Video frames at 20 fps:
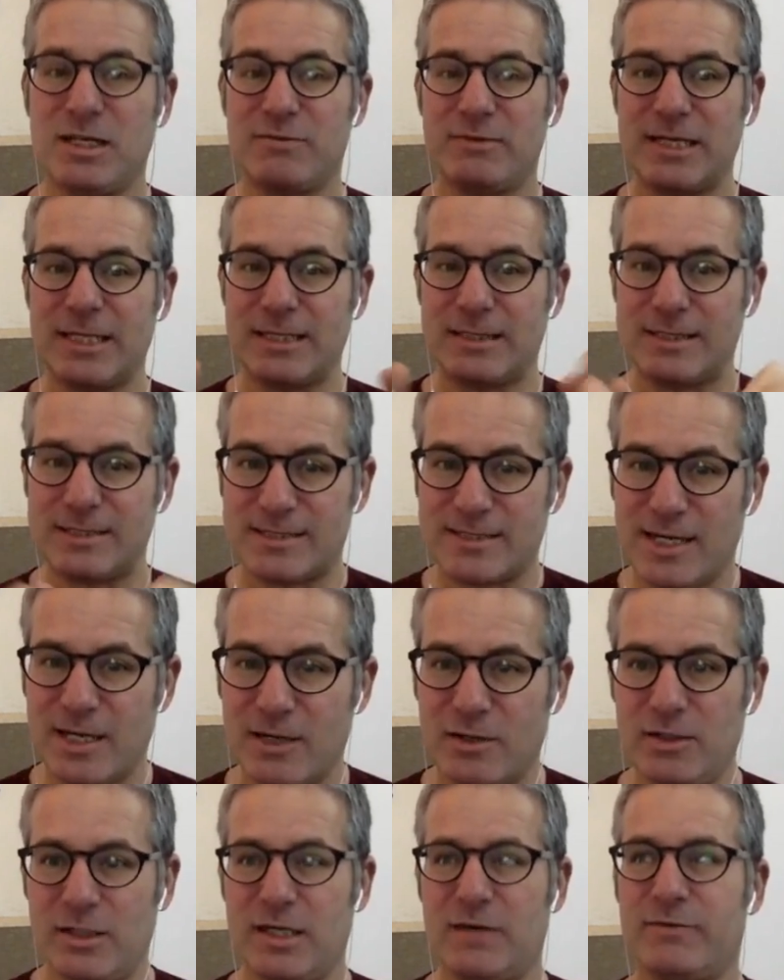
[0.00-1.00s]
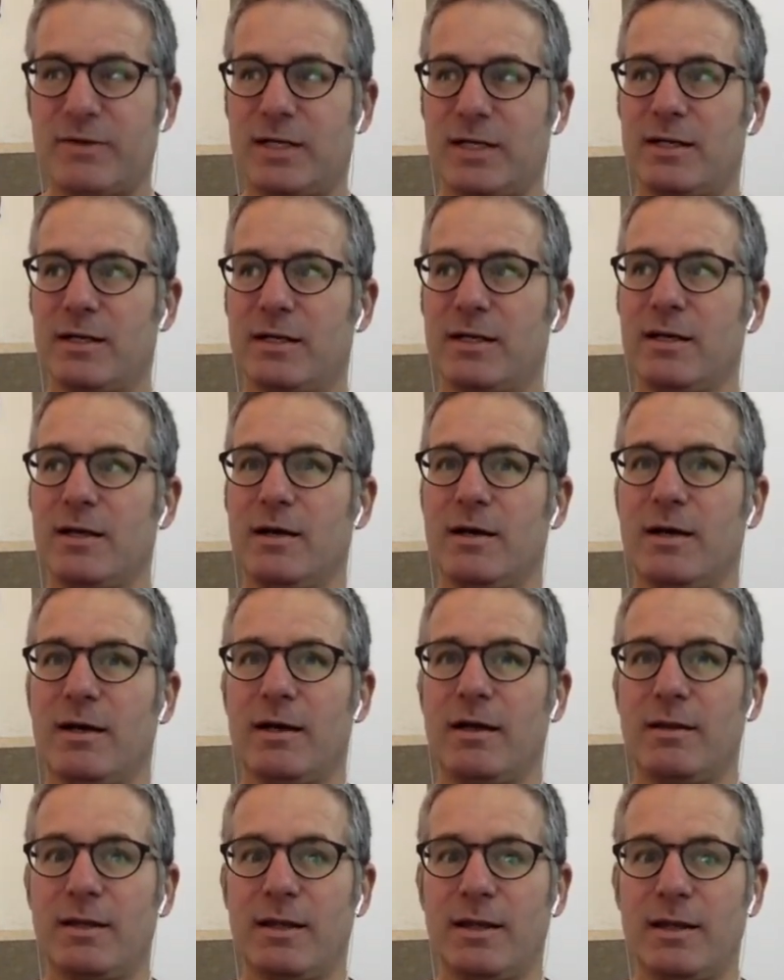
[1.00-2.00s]
You never get the style. You never get
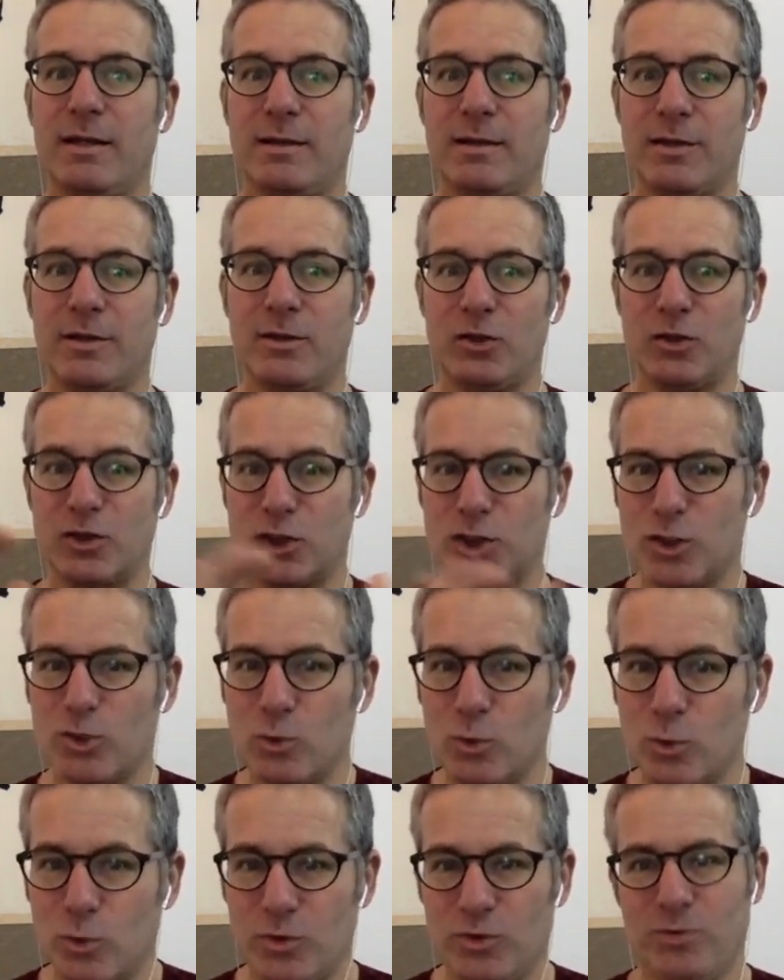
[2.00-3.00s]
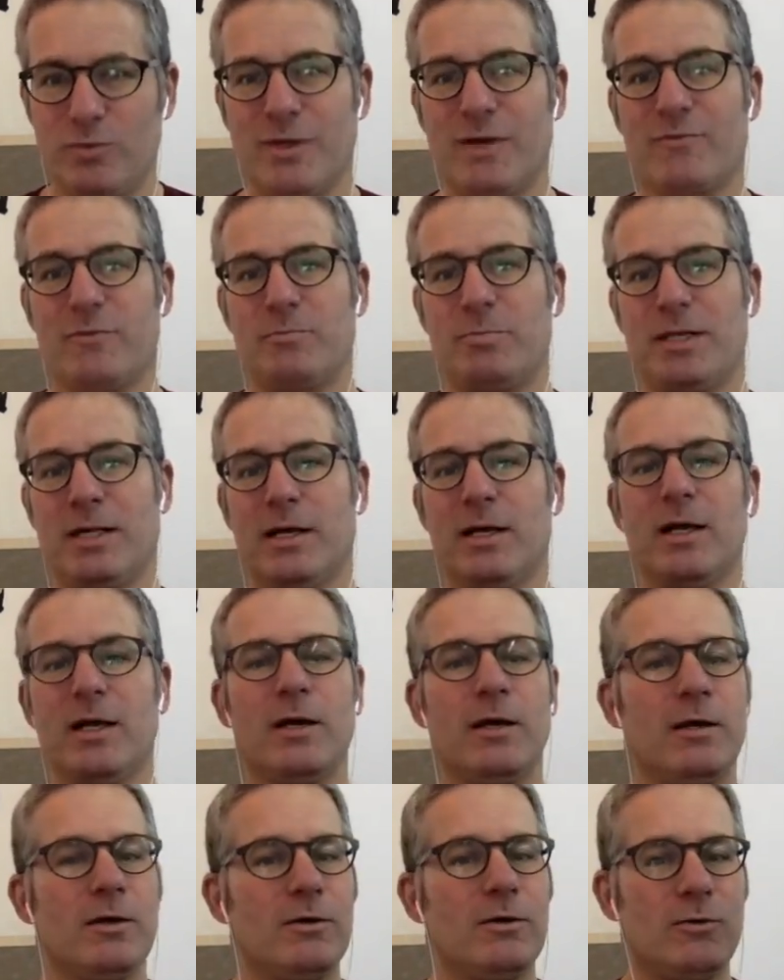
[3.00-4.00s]
the school.
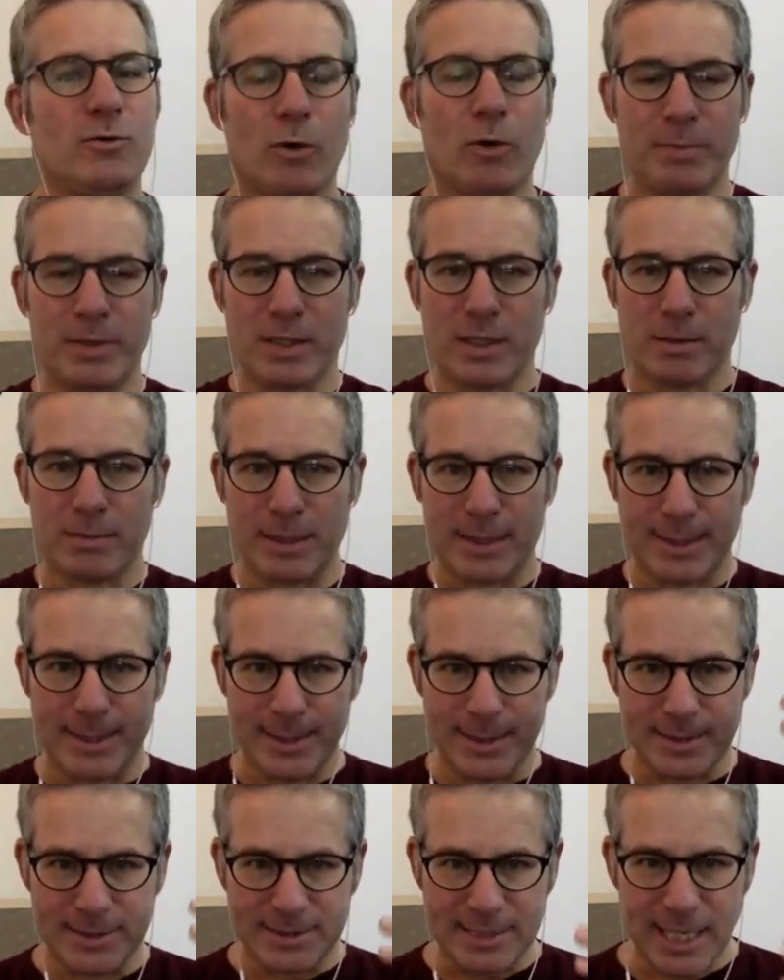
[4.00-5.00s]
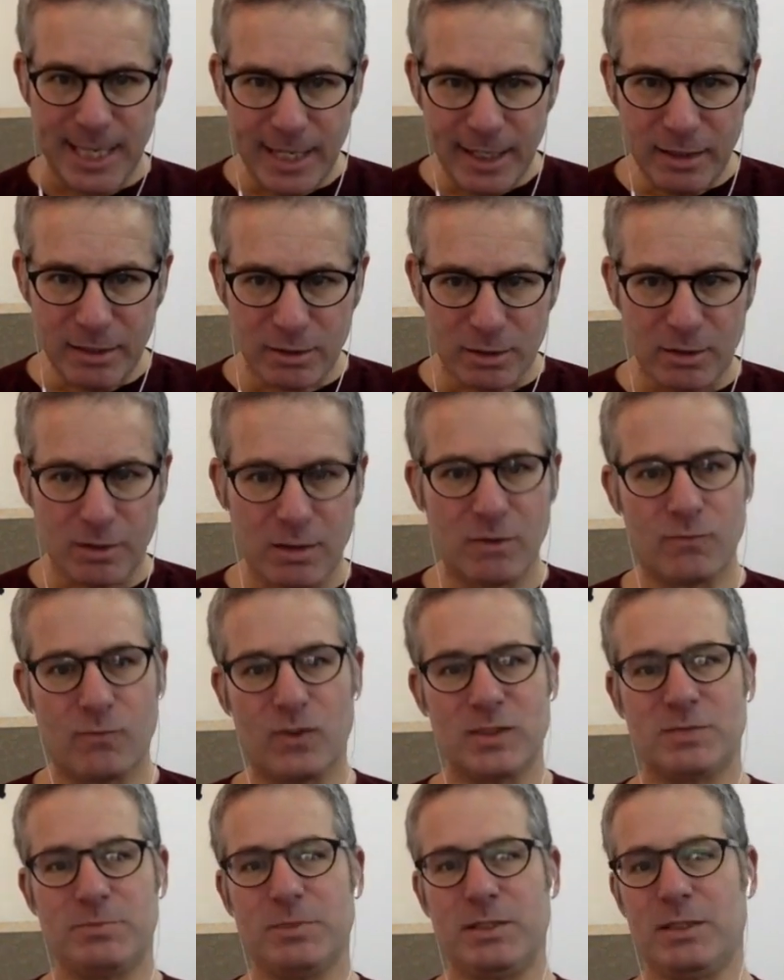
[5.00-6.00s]
You don't become a container
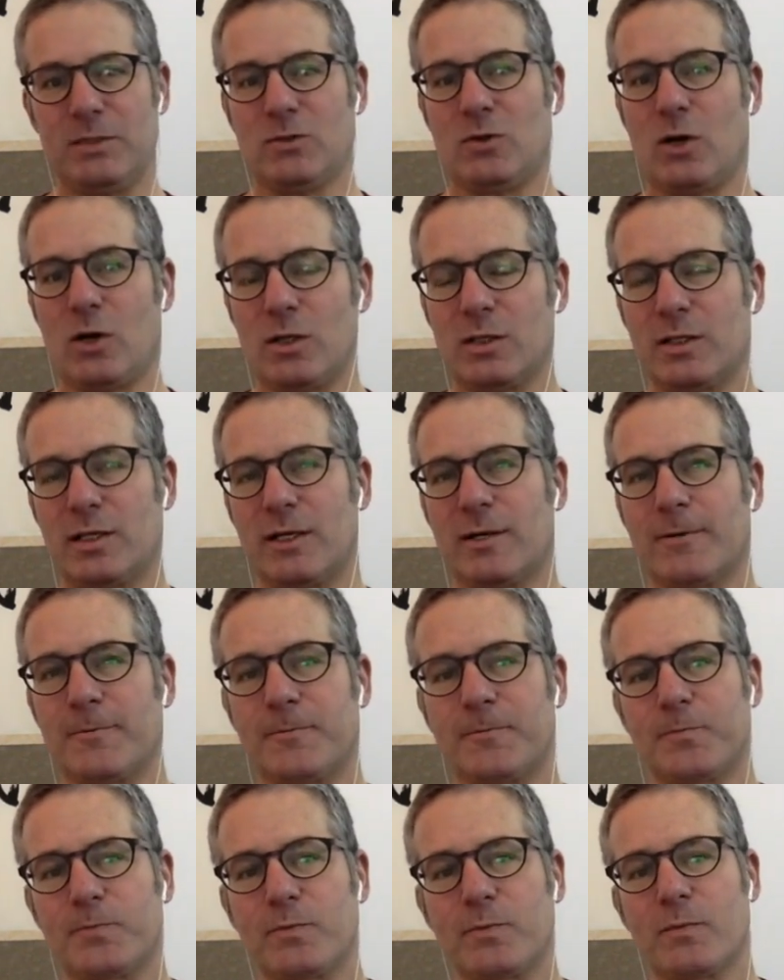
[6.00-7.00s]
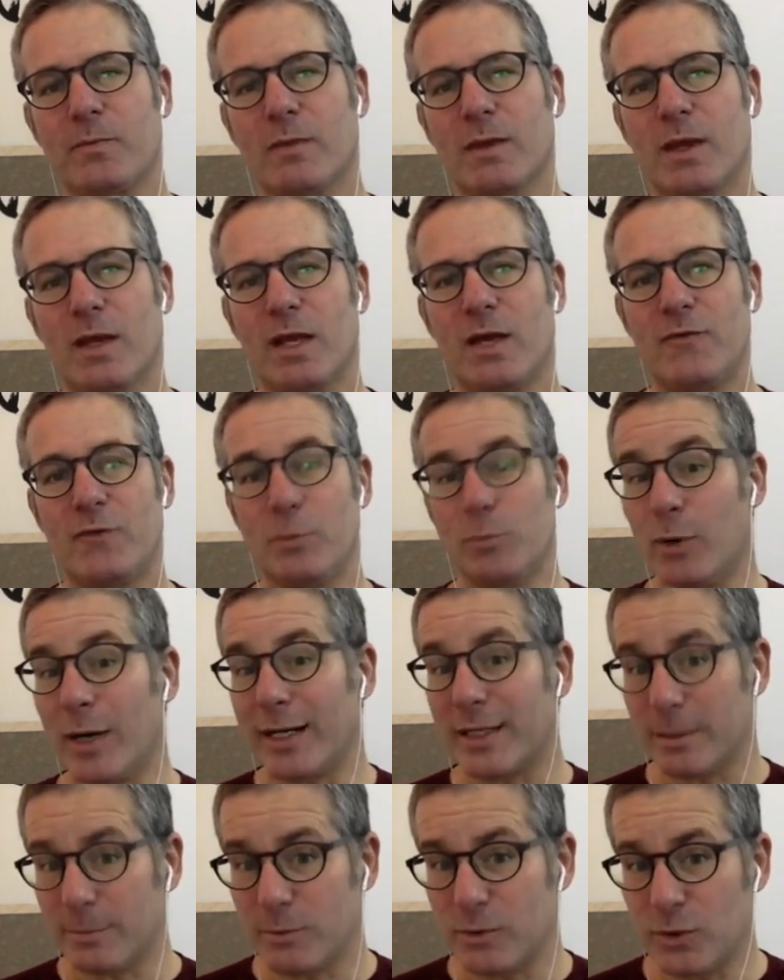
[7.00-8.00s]
of what's being taught there. If you
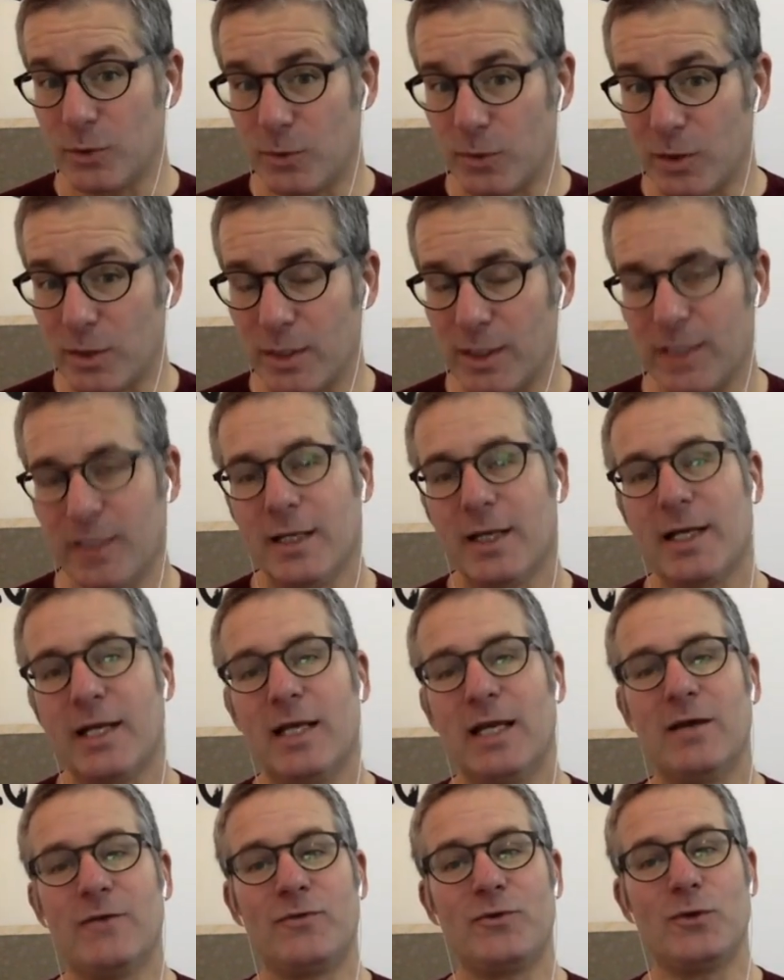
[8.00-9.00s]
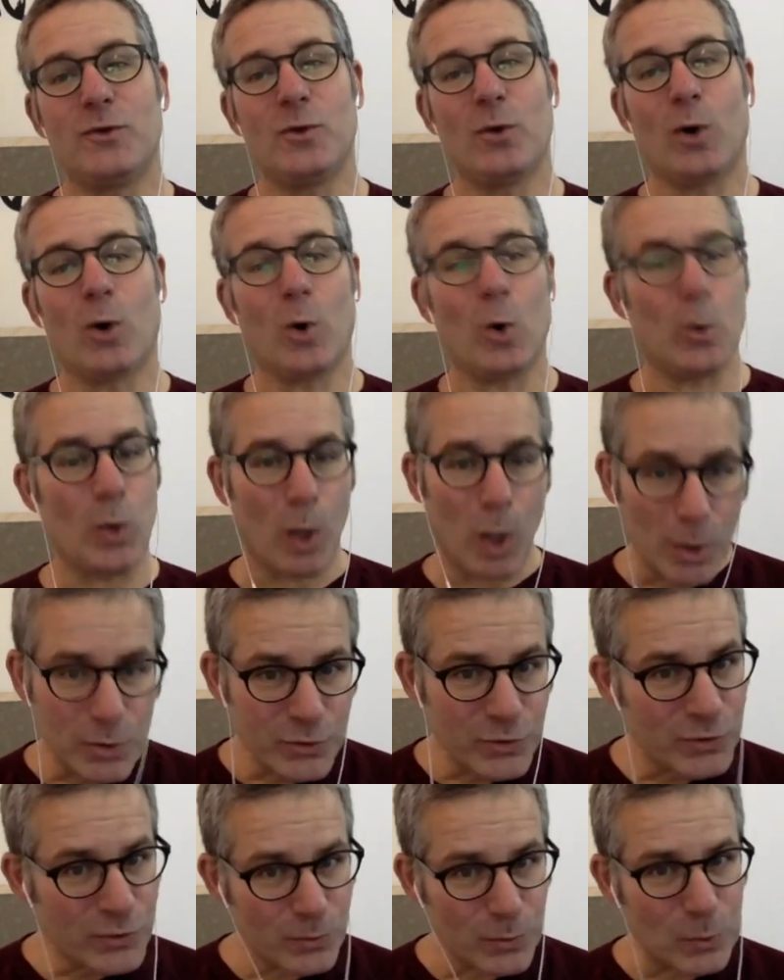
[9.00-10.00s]
break them too early. If you hold
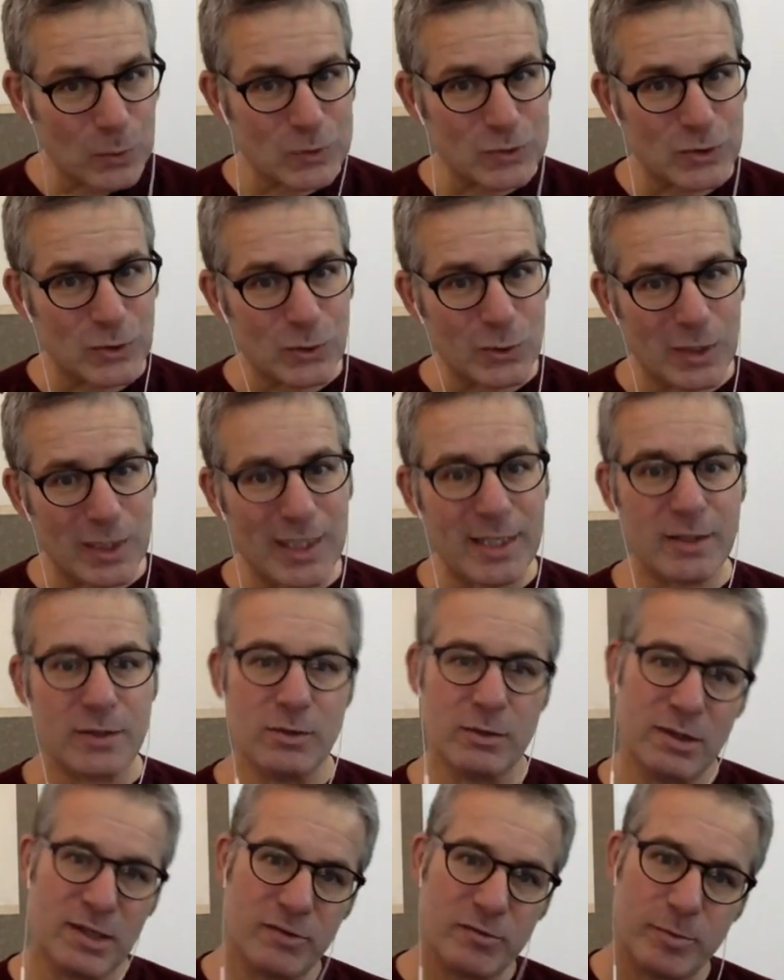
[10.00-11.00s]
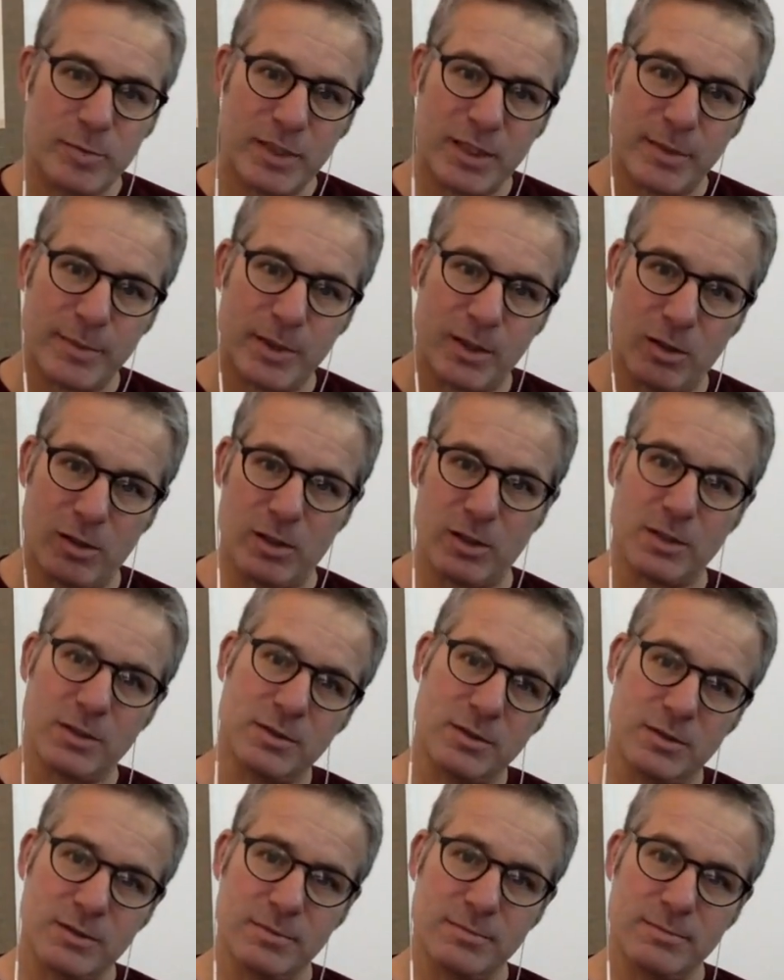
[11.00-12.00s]
on to the rules too late, you never become an
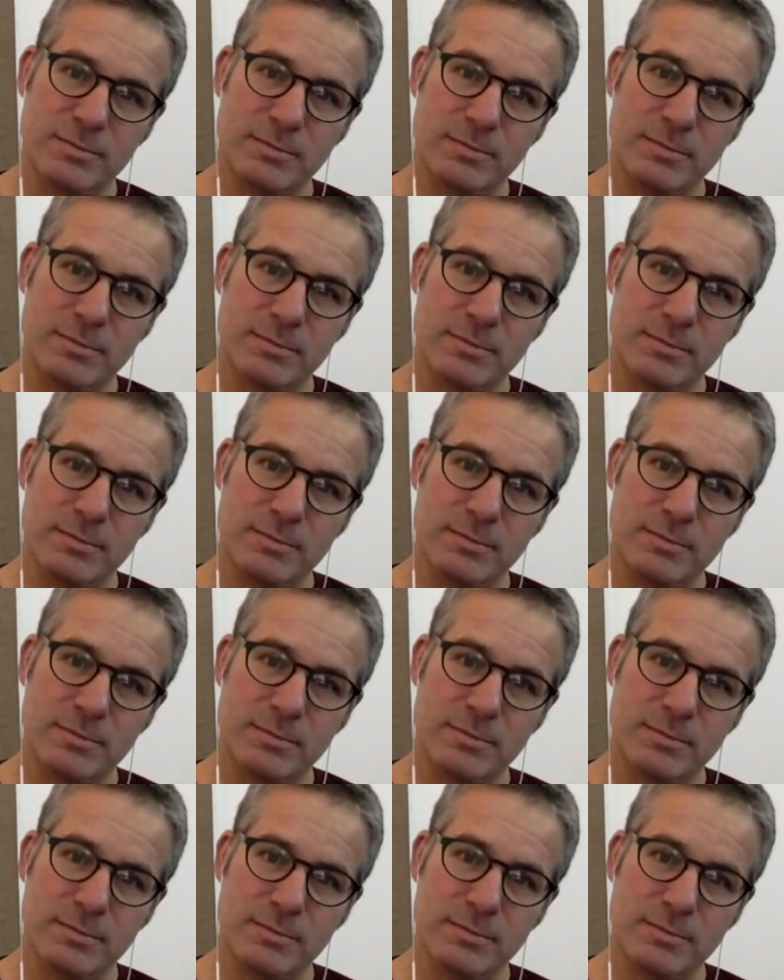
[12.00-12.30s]
artist.